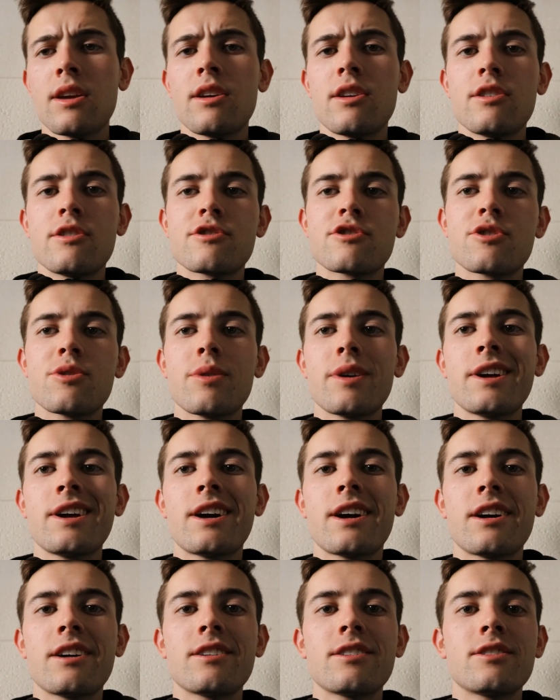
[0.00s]
So
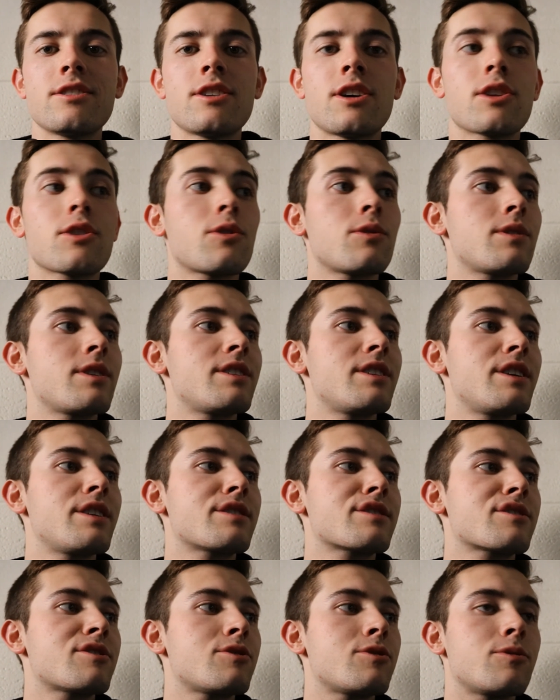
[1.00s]
AI not only needs
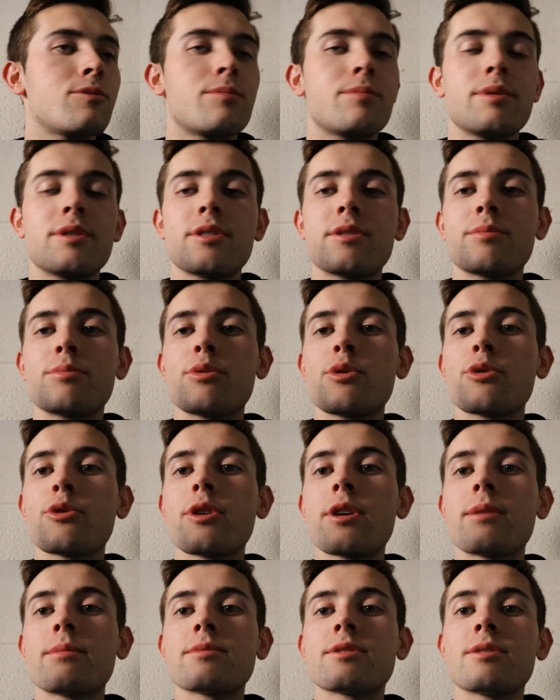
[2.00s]
to be
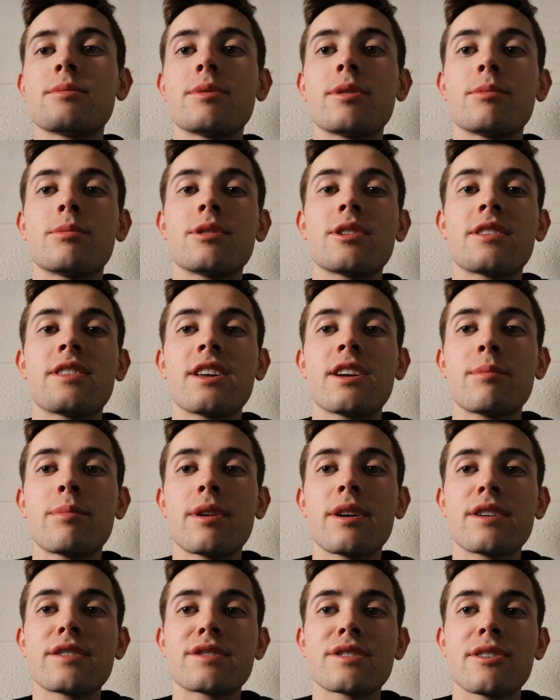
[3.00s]
programmed to be able to think by
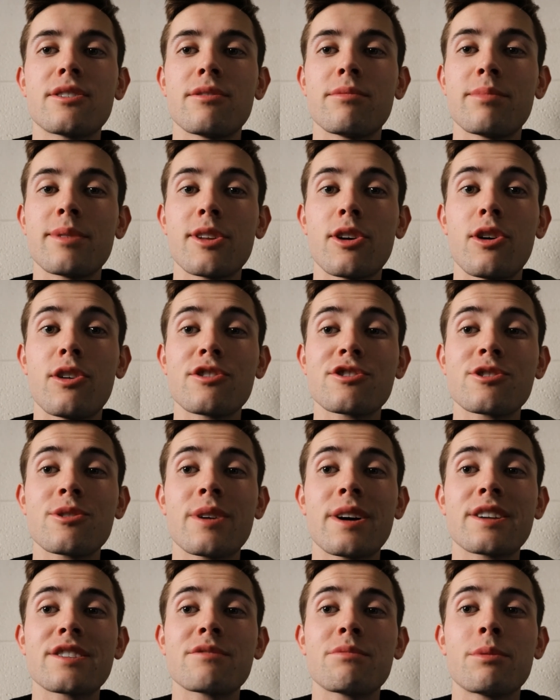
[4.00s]
itself, but it also
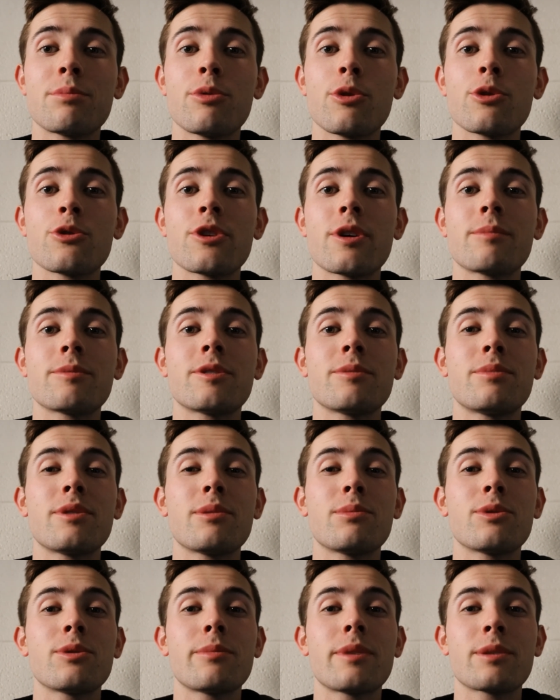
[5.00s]
has to be programmed to be
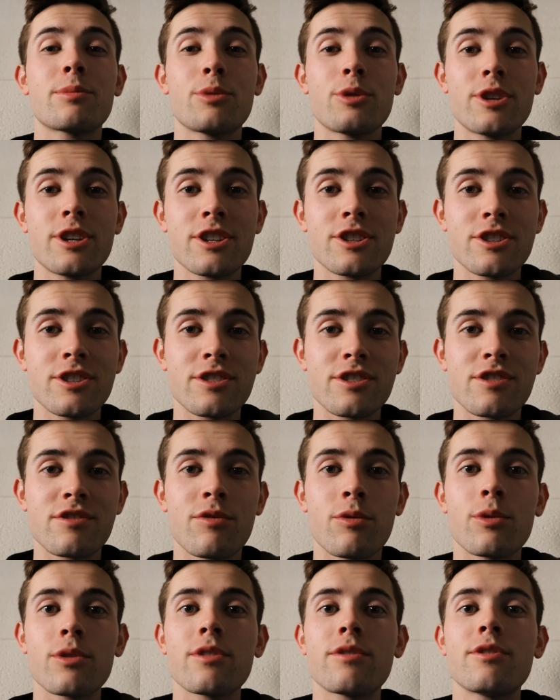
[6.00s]
able to make predictions
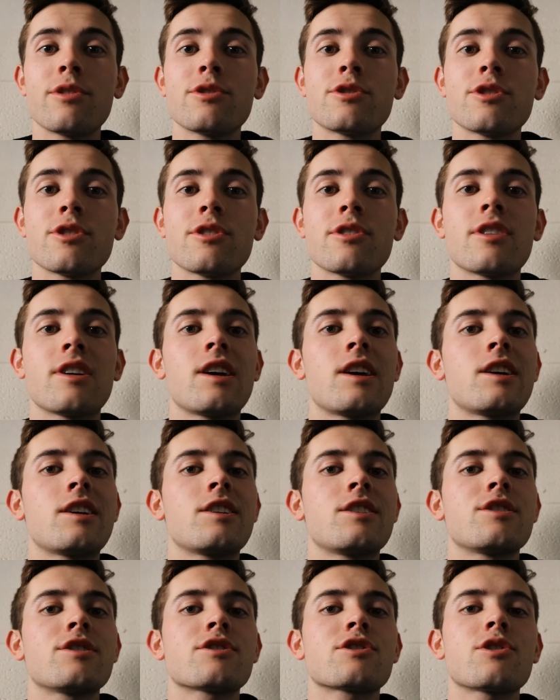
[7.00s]
for the future.
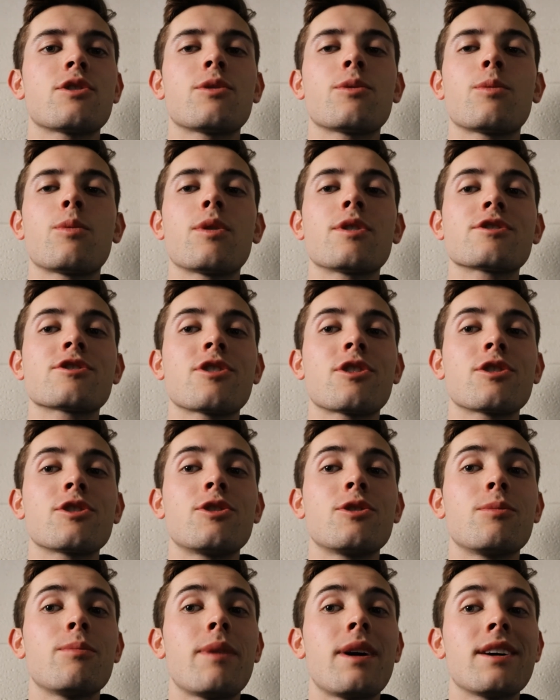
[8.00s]
So what song
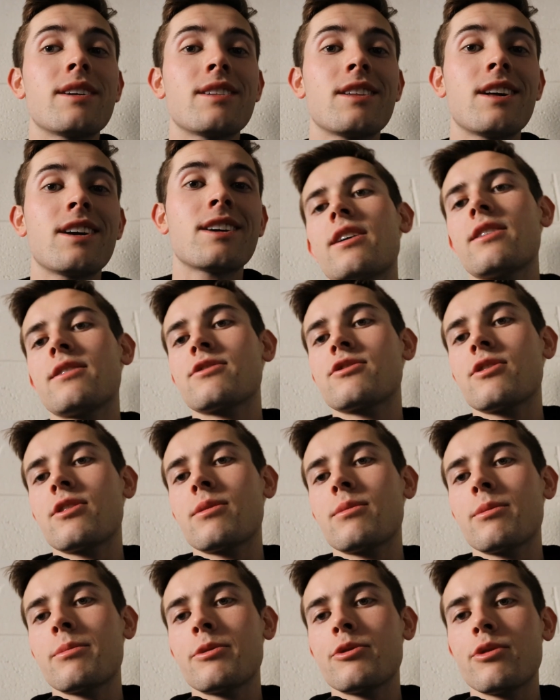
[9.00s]
you might like. Sorry,
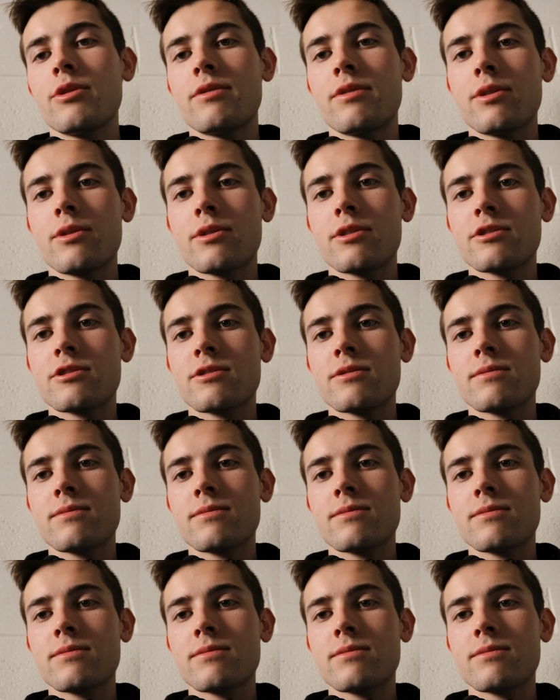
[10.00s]
let me refocus.